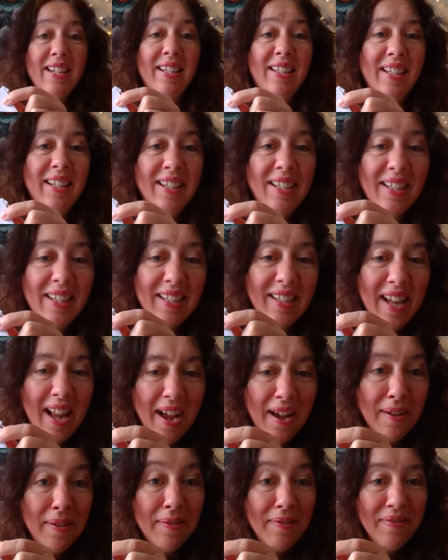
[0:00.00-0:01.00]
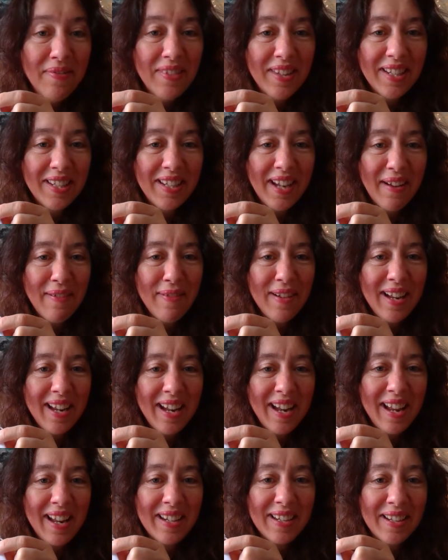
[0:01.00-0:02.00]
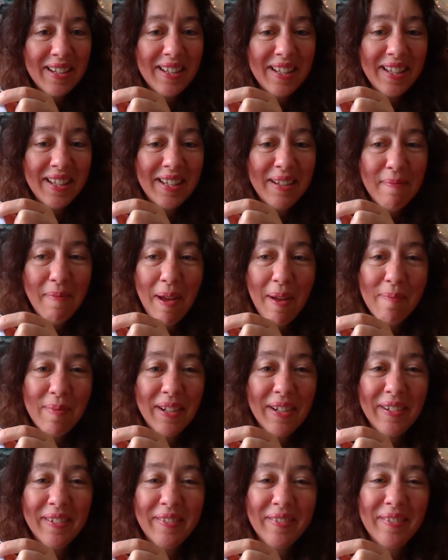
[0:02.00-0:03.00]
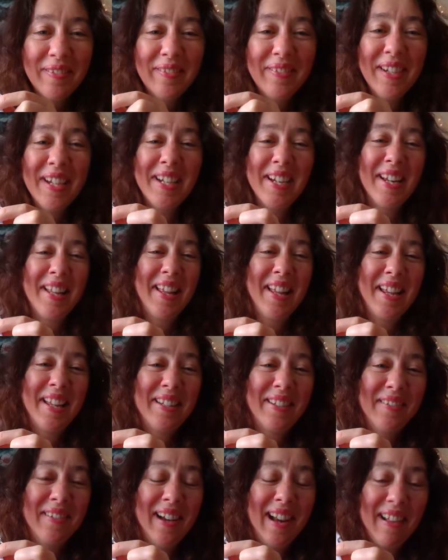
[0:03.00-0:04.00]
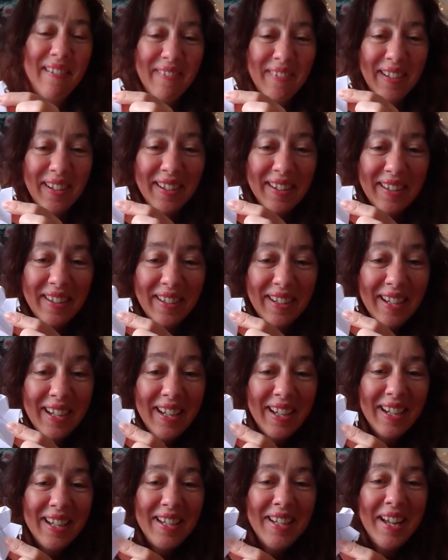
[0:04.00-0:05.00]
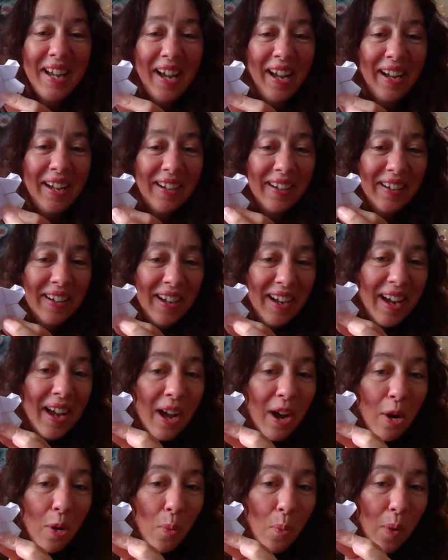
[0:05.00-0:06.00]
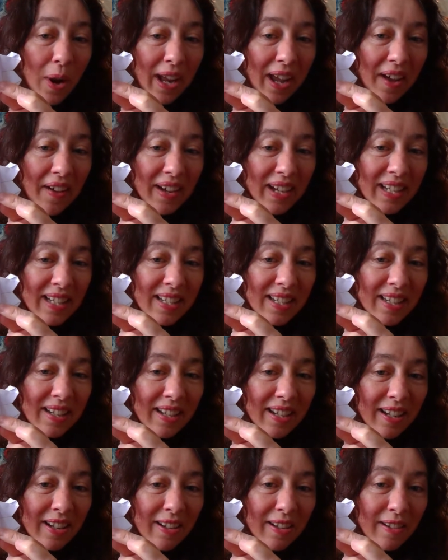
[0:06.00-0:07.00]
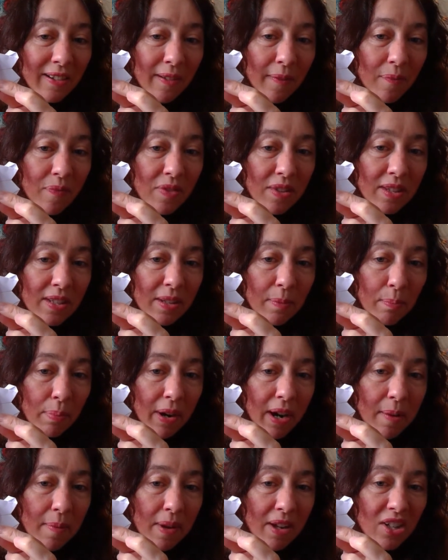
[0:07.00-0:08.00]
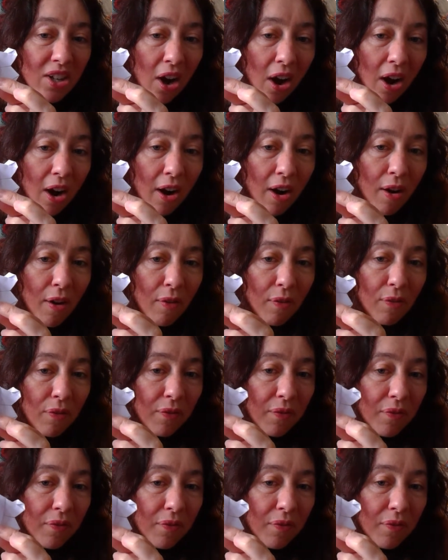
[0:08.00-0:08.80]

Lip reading: your scissors now. This definitely needs a scissor moment, which I think is really fun. So we're going to, it's pretty much half